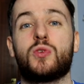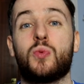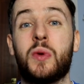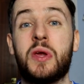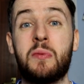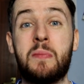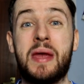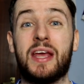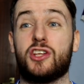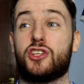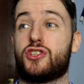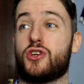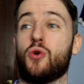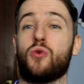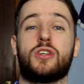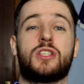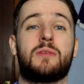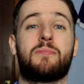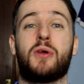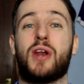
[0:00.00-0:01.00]
We made
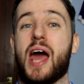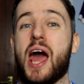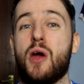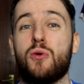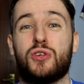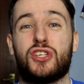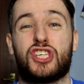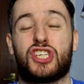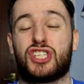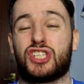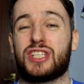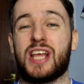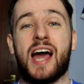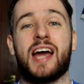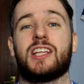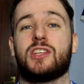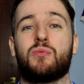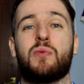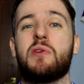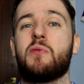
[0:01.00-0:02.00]
jokes about it, how
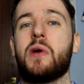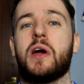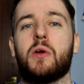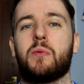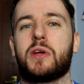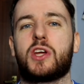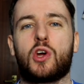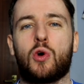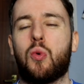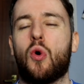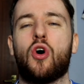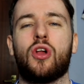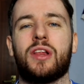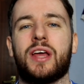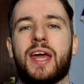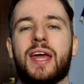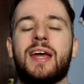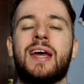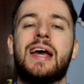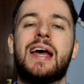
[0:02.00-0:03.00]
stacked we were with
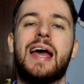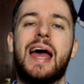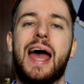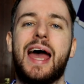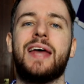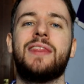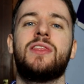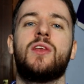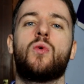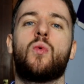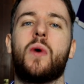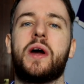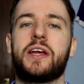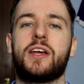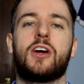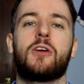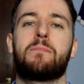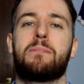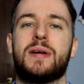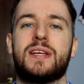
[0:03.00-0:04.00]
quality in the
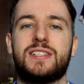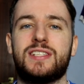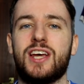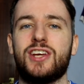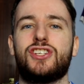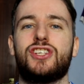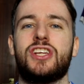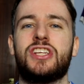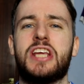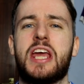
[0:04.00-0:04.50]
winger position,